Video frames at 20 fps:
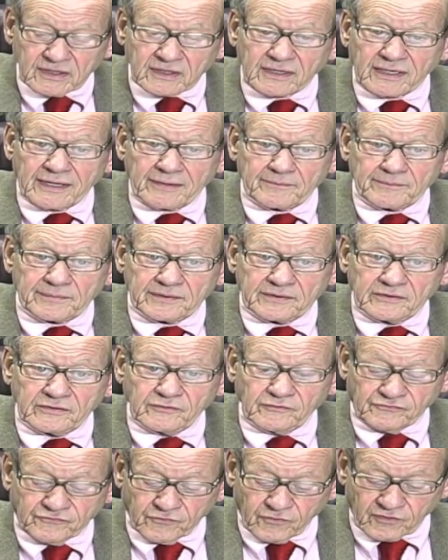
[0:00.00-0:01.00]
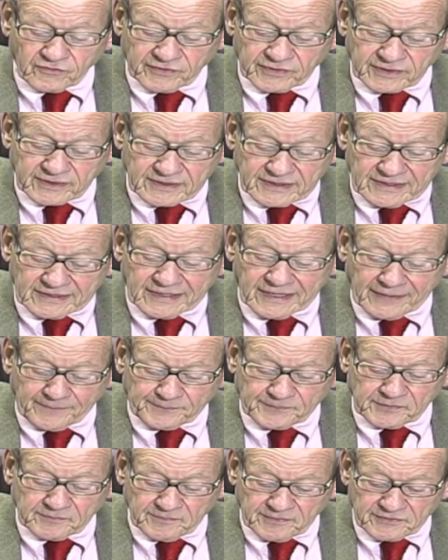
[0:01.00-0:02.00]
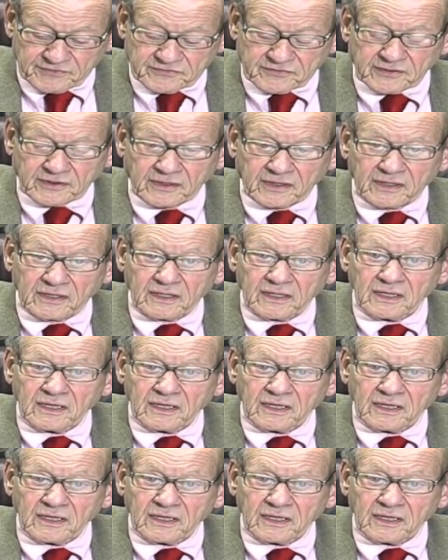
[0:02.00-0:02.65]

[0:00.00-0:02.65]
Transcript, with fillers: can be euphoric and optimistic.